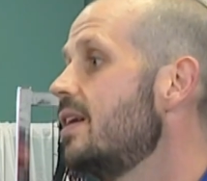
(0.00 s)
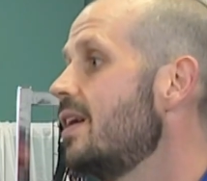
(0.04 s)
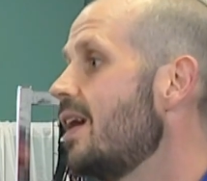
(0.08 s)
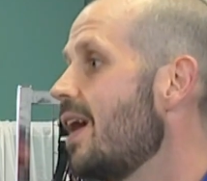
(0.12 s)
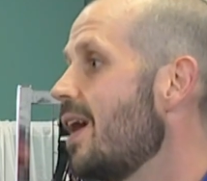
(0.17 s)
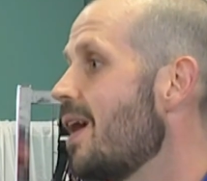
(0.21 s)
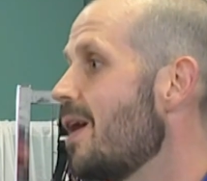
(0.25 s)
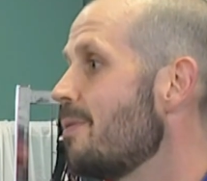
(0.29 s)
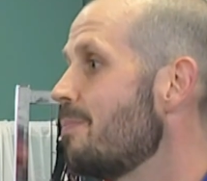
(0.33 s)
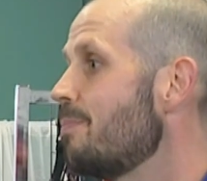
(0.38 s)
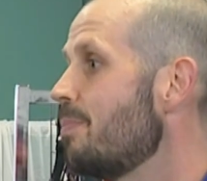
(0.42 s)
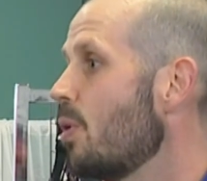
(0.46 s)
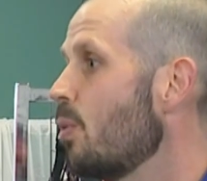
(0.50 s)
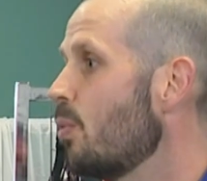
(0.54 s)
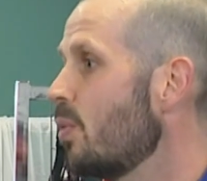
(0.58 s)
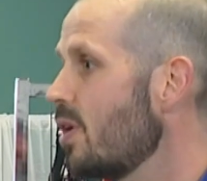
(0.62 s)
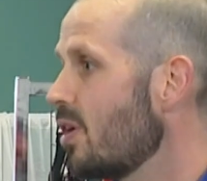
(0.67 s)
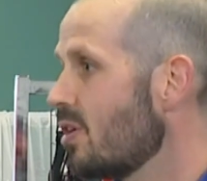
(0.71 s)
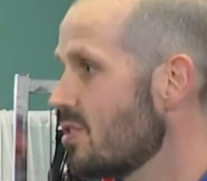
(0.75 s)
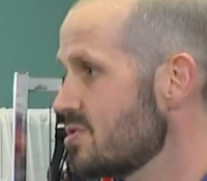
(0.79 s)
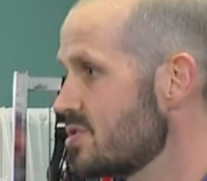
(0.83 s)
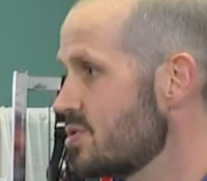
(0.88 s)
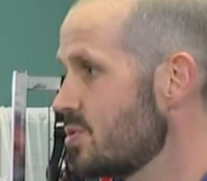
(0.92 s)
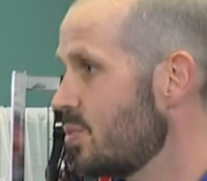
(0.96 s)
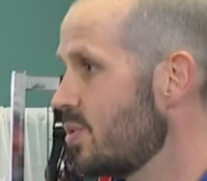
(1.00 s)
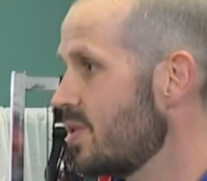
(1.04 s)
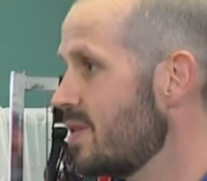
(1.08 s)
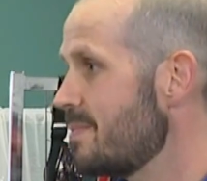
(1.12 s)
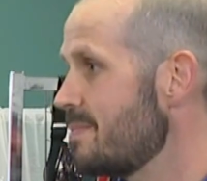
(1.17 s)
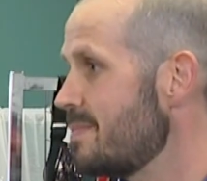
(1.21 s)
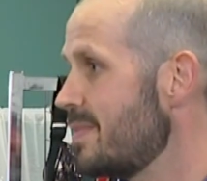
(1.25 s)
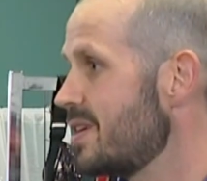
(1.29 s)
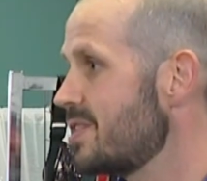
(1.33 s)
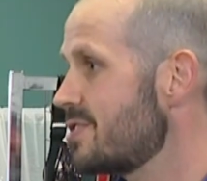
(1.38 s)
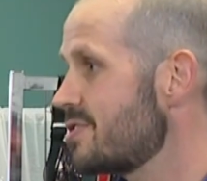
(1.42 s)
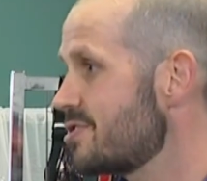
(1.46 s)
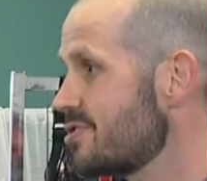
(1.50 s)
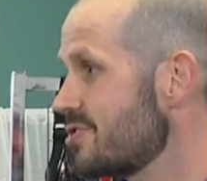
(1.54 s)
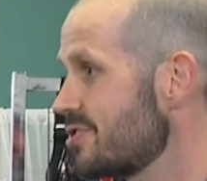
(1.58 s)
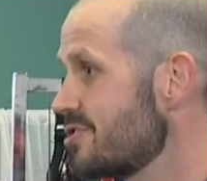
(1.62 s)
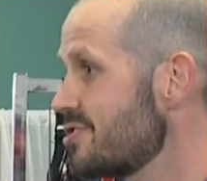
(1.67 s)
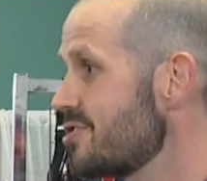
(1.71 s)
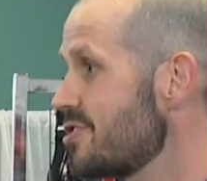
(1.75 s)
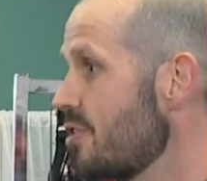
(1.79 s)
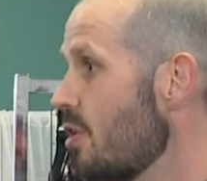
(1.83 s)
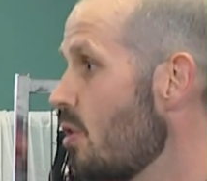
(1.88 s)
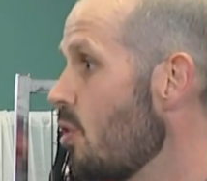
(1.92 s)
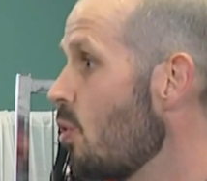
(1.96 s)
But we also want to minister
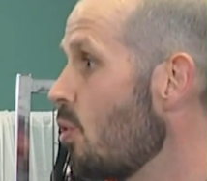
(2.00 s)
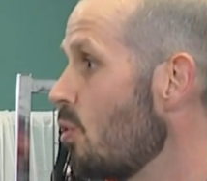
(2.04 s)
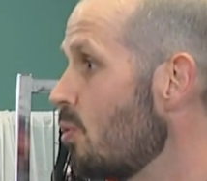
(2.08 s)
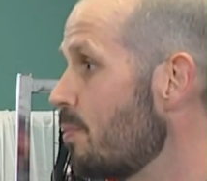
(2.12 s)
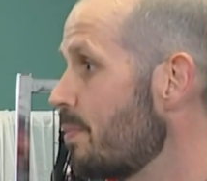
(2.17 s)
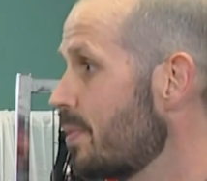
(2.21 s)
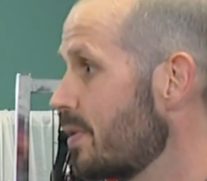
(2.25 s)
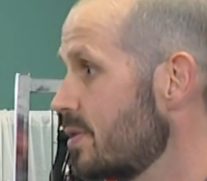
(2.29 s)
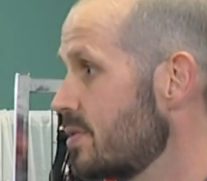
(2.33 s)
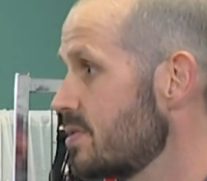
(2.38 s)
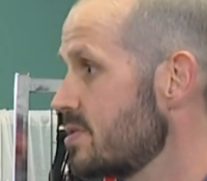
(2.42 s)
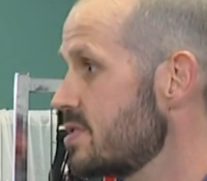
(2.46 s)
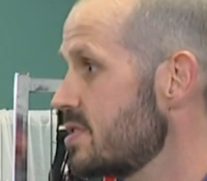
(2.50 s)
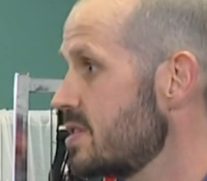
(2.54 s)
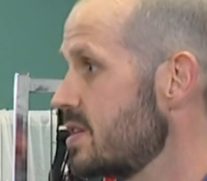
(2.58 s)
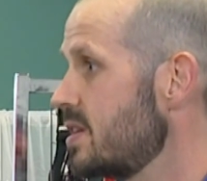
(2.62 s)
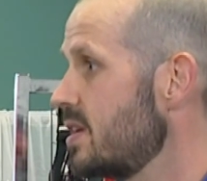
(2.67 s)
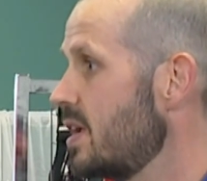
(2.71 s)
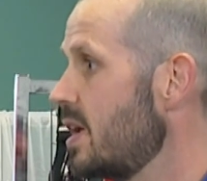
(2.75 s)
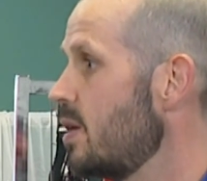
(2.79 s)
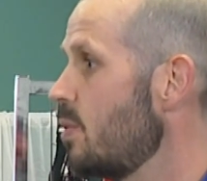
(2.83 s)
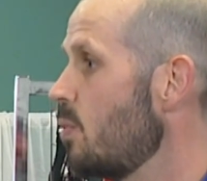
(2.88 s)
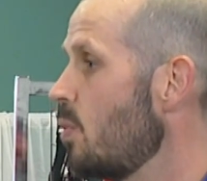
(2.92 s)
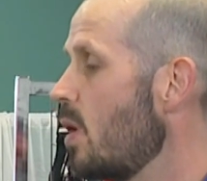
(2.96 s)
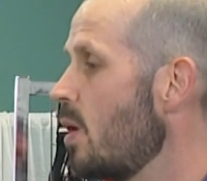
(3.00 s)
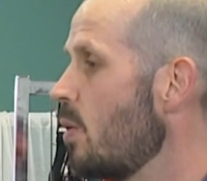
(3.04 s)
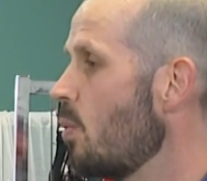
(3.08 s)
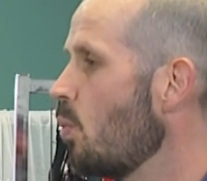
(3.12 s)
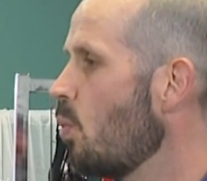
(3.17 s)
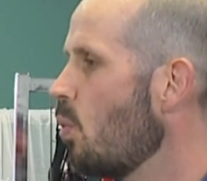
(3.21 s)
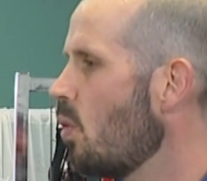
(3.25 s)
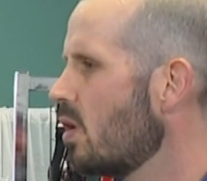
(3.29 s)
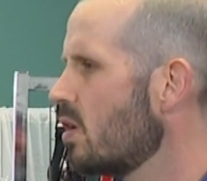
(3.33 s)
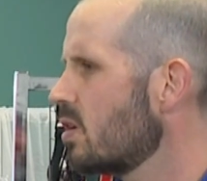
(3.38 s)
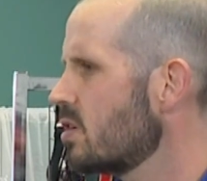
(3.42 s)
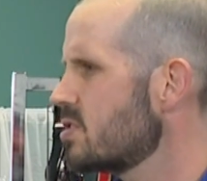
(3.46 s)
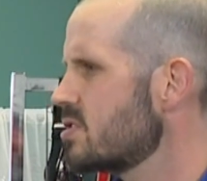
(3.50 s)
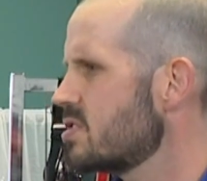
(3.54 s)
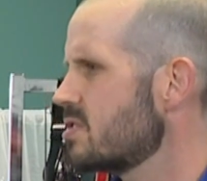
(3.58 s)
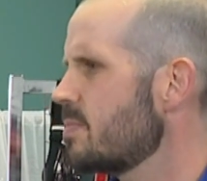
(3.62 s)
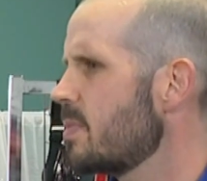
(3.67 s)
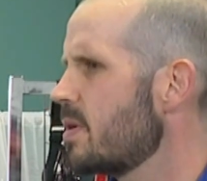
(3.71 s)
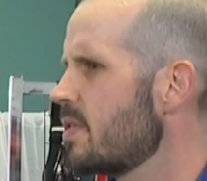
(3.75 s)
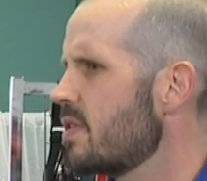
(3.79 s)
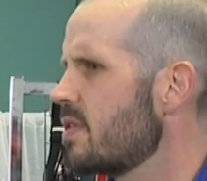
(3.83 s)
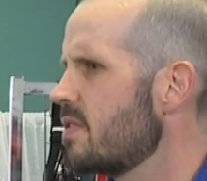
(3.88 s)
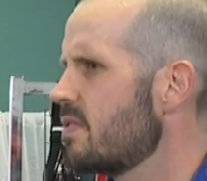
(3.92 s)
to the whole person, and what are some of the